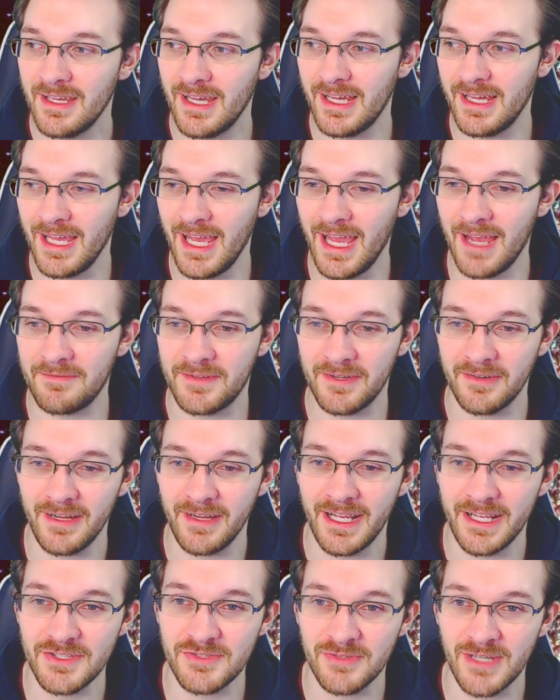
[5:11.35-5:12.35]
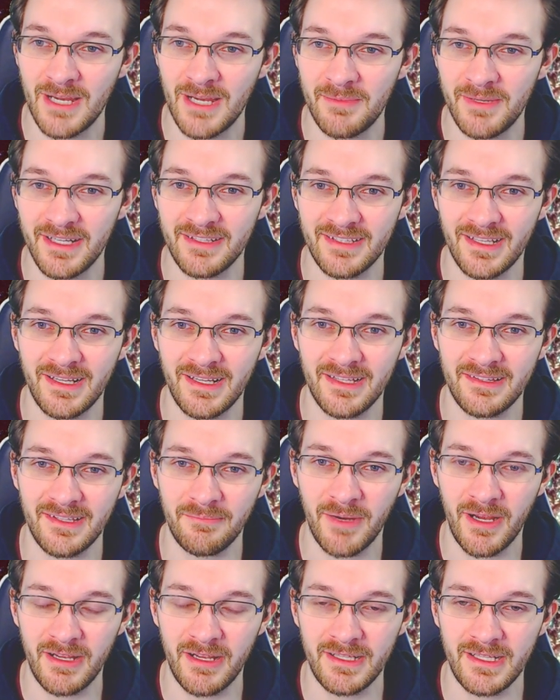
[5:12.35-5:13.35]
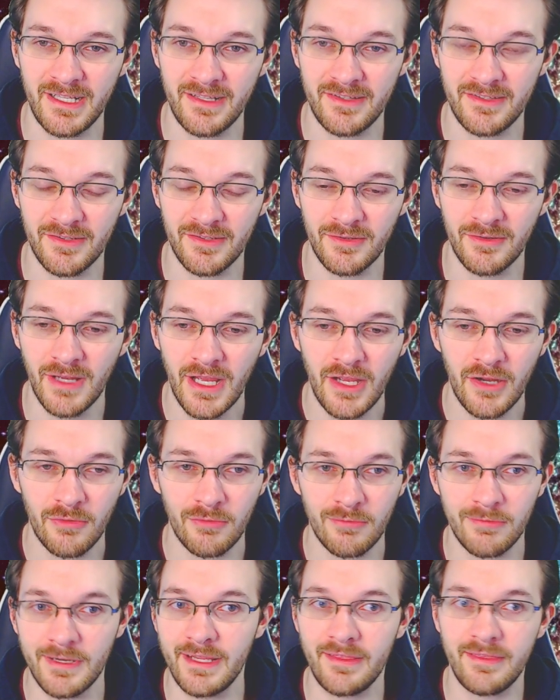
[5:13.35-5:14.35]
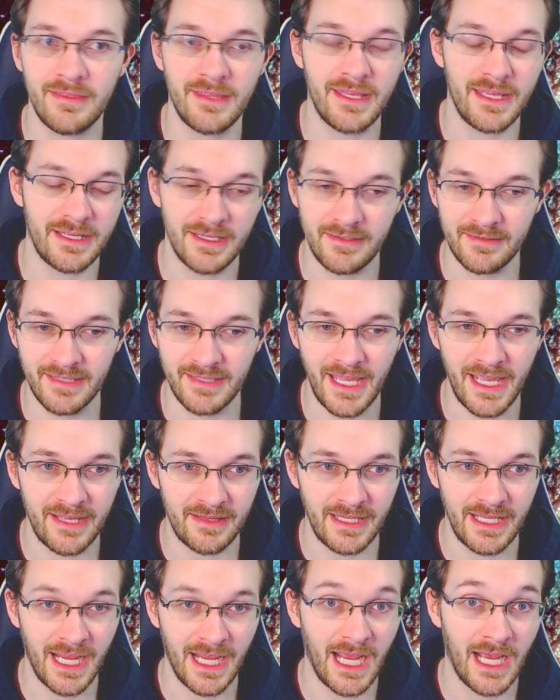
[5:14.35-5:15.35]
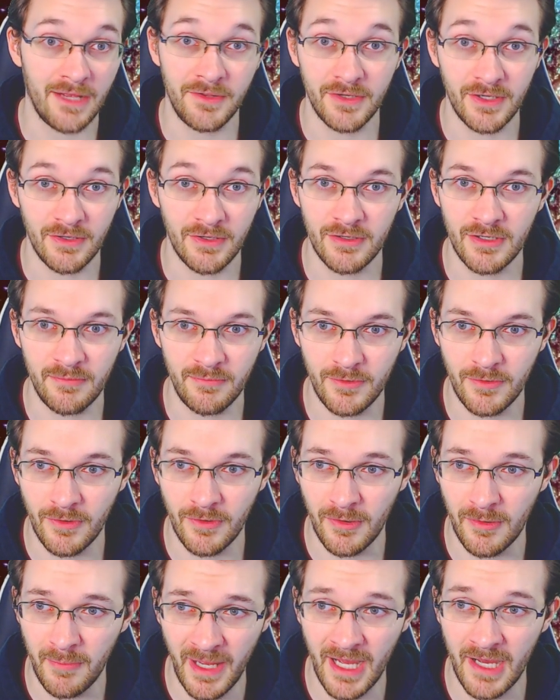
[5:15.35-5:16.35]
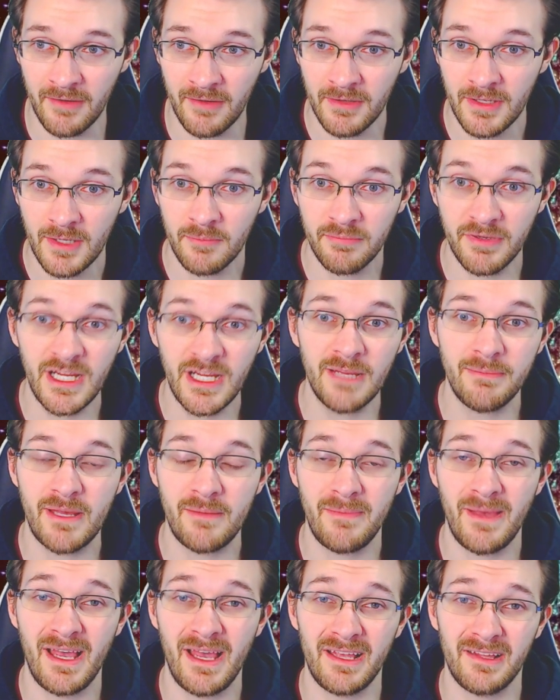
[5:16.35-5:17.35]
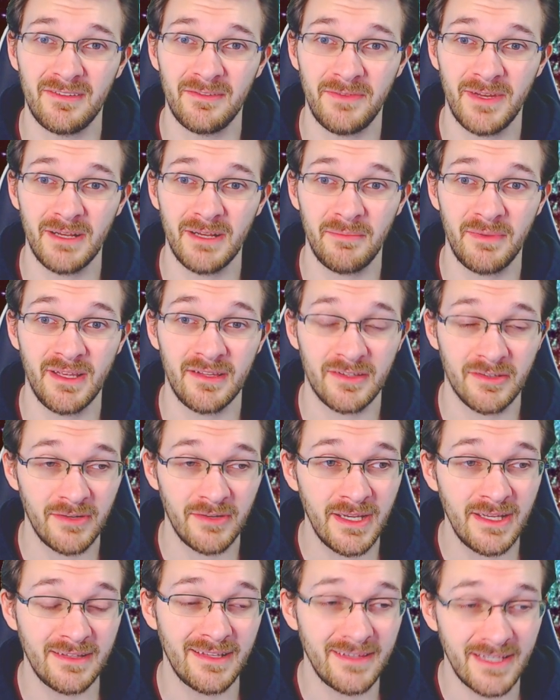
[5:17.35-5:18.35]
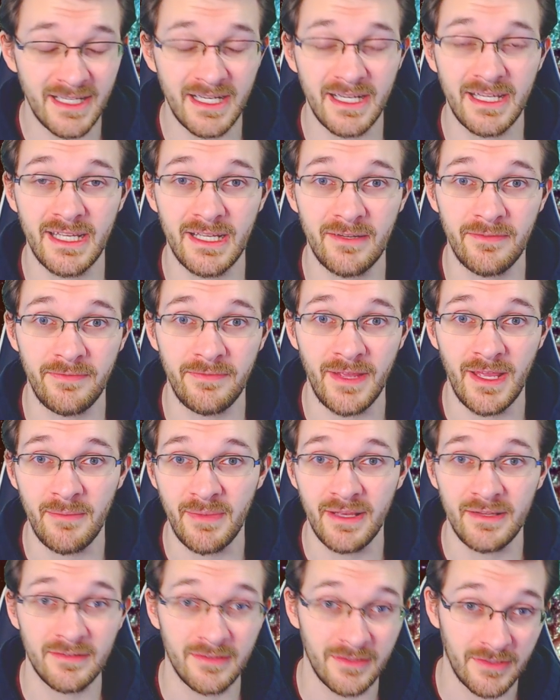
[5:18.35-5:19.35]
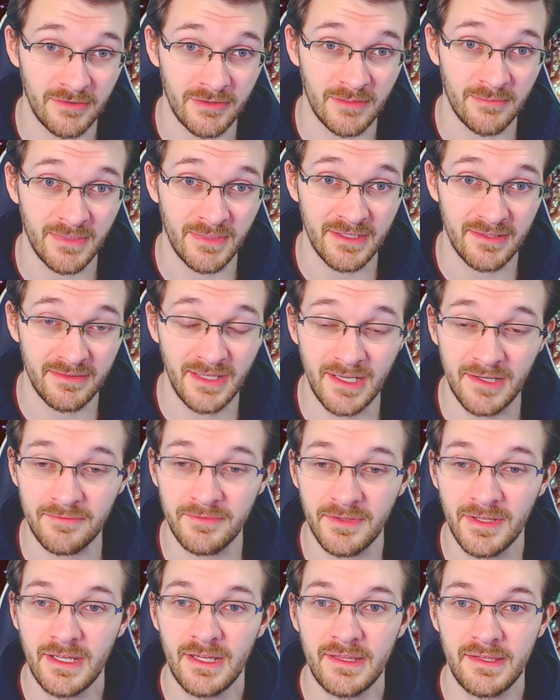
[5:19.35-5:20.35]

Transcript: uh, after Andromeda, because I guess they probably need to rethink exactly how they're going to go about bringing back Mass Effect, because there is a dedicated fan base, including myself,